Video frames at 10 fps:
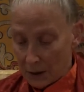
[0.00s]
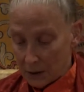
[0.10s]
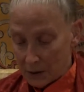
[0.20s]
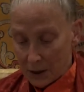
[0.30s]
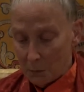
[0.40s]

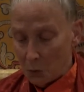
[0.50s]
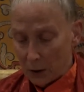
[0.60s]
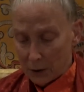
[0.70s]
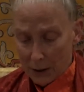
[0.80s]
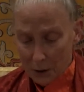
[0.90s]

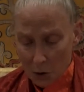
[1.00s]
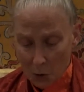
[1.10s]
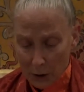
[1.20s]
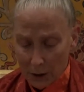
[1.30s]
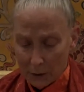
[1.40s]
somewhat
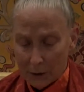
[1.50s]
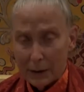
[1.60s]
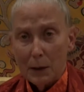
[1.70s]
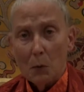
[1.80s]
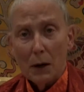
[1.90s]

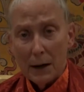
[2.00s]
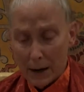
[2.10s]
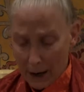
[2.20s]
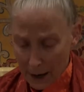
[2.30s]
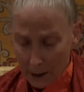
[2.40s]
incoherently what had
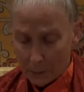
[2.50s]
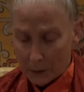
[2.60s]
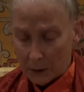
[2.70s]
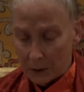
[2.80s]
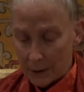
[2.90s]

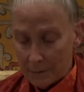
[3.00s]
happened,